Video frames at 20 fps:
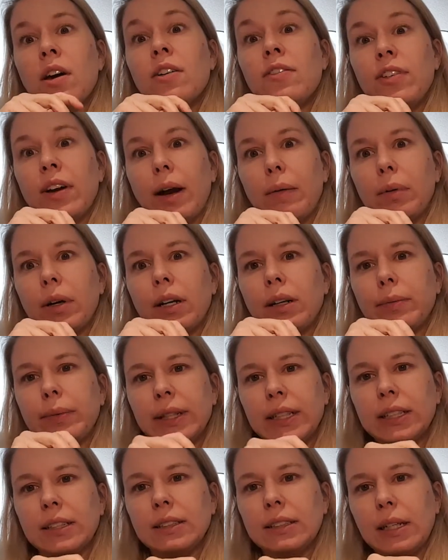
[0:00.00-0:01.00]
fabric
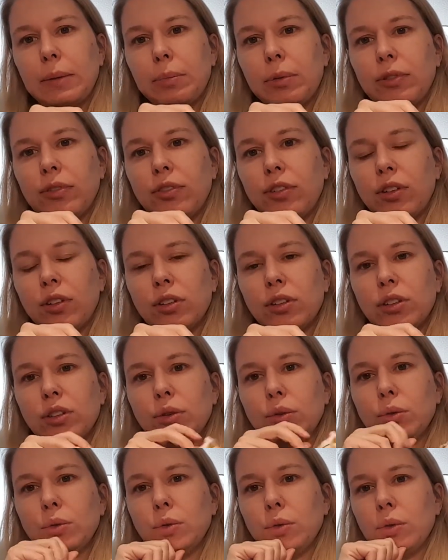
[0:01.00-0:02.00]
because I prefer
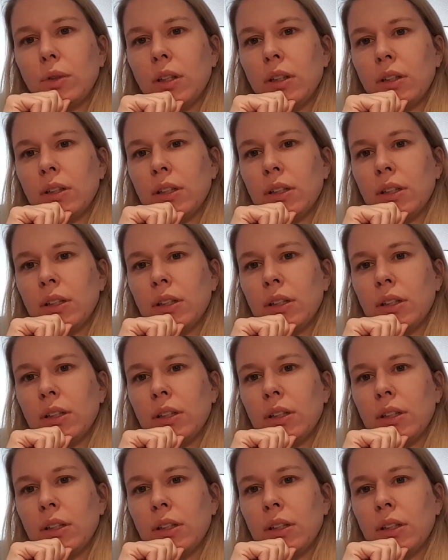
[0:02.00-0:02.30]
to